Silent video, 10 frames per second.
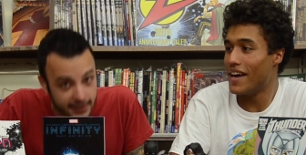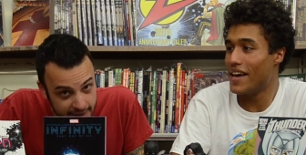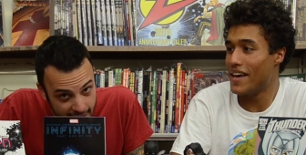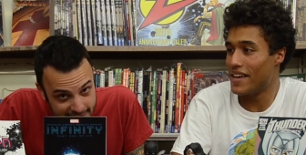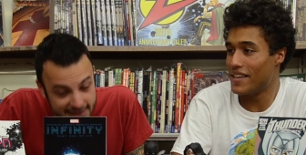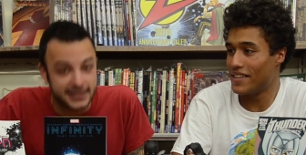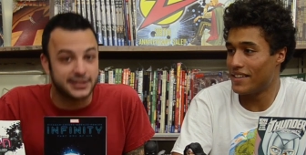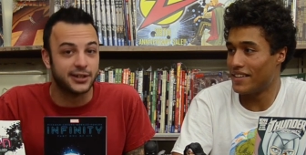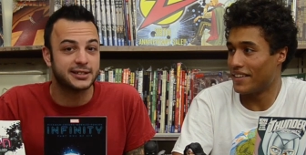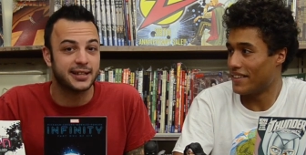Speaker 1: Yes, this
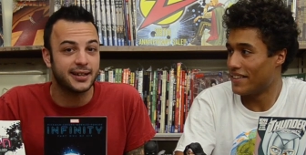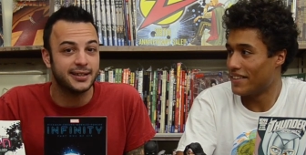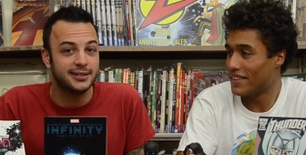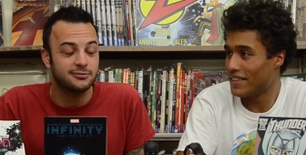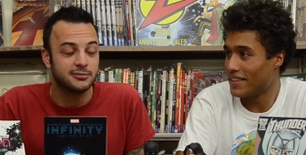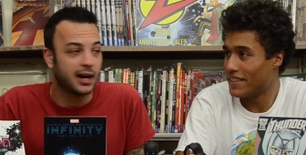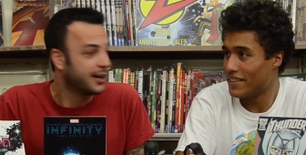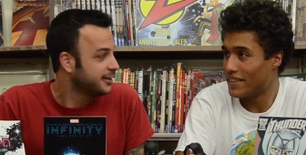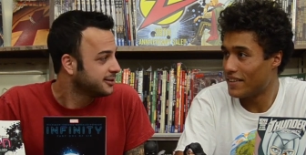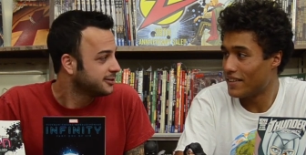does tie in,
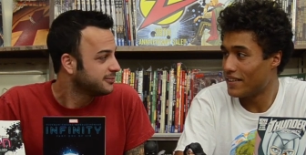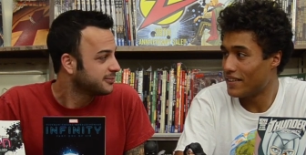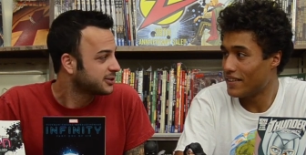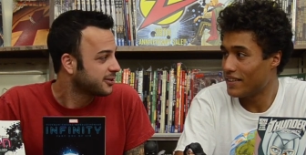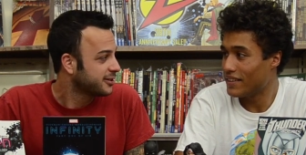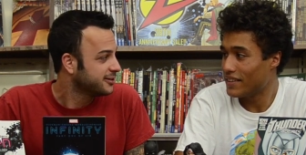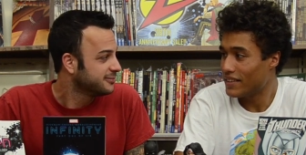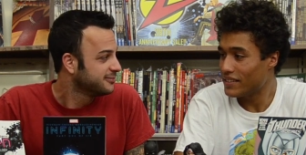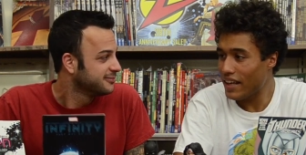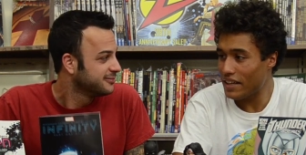kinda, sorta.
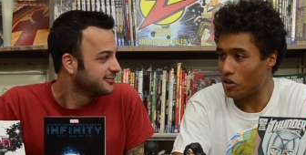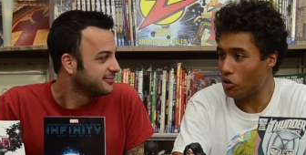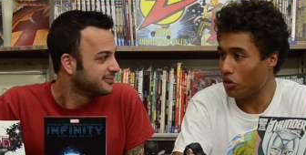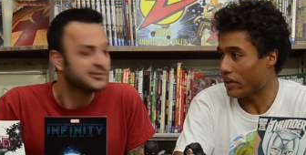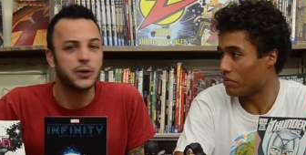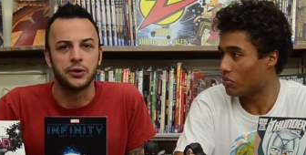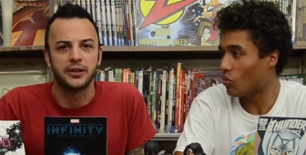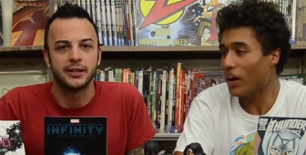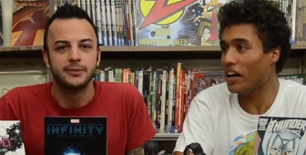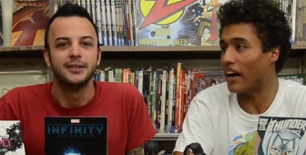Yeah, totally.
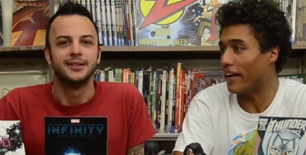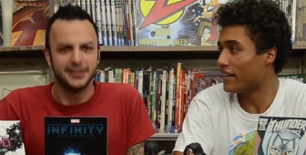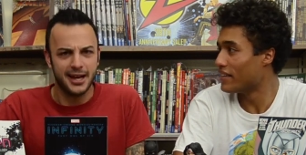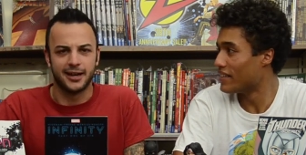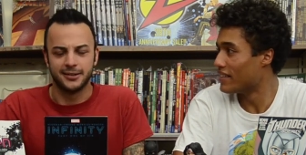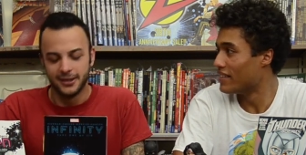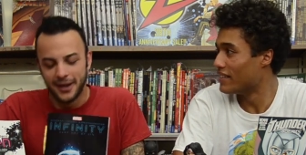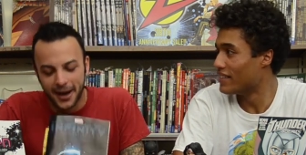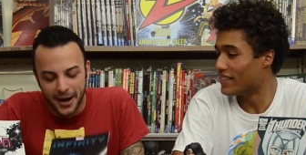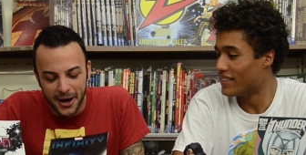Totally. Why not? Yeah.
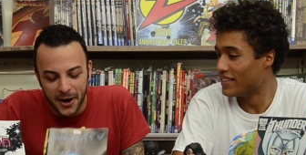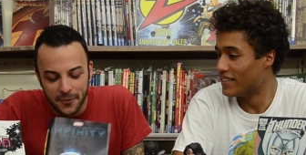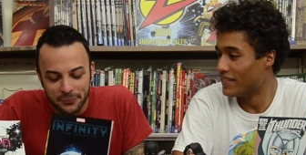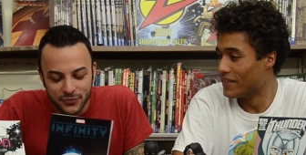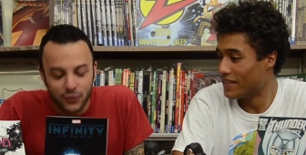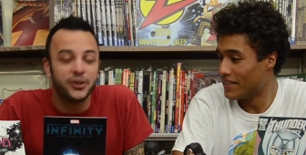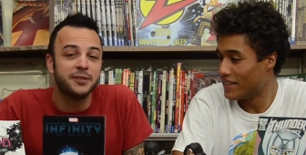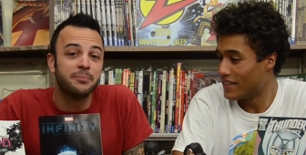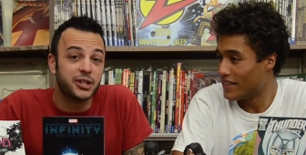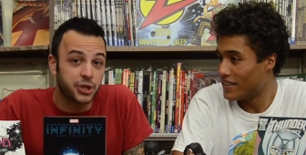Um,
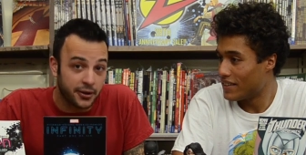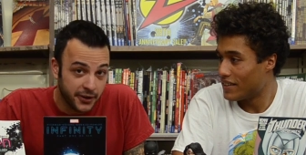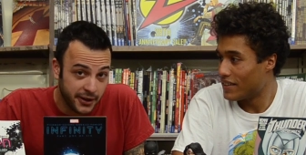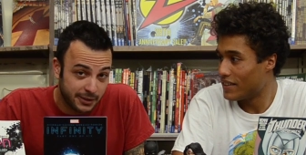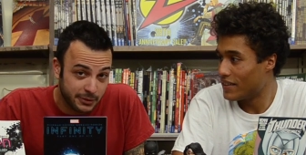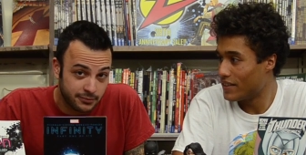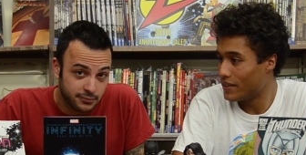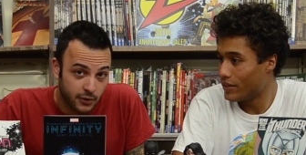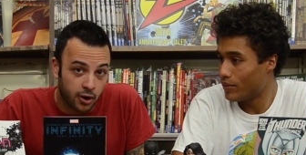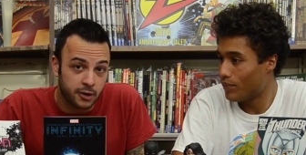written by Jonathan
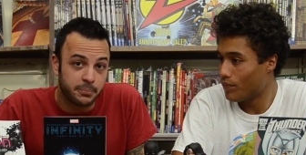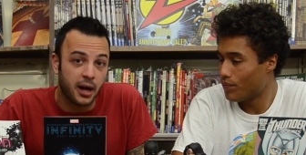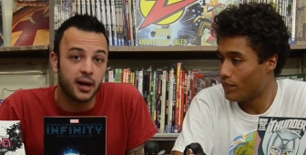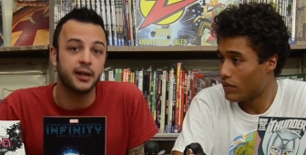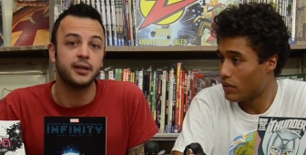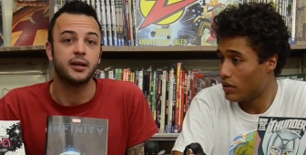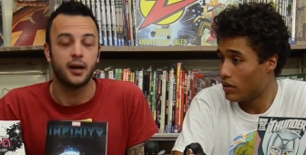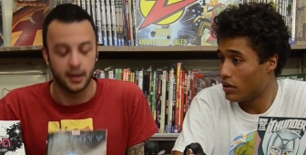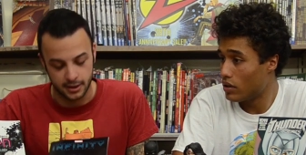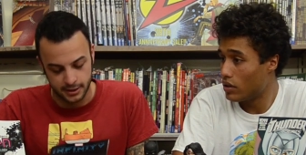Hickman, art by
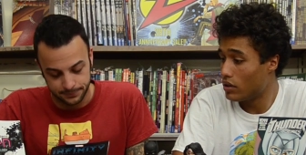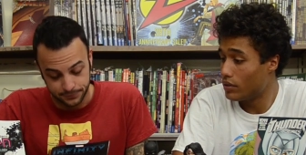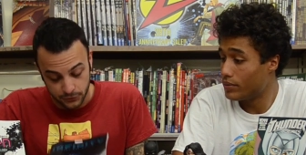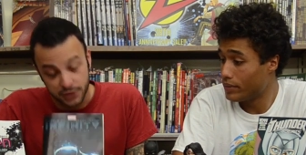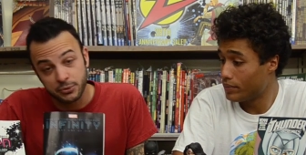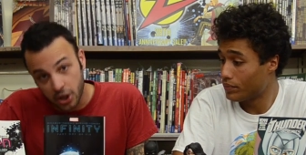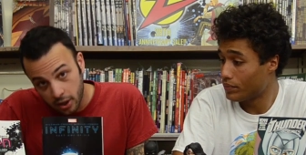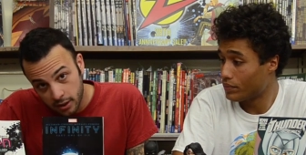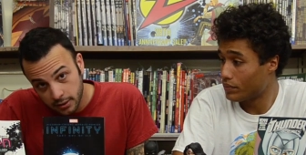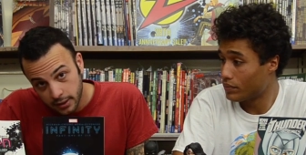um, Jim
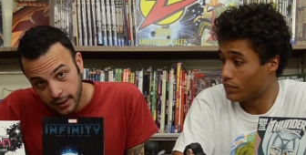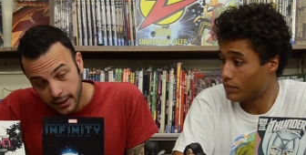Cheung,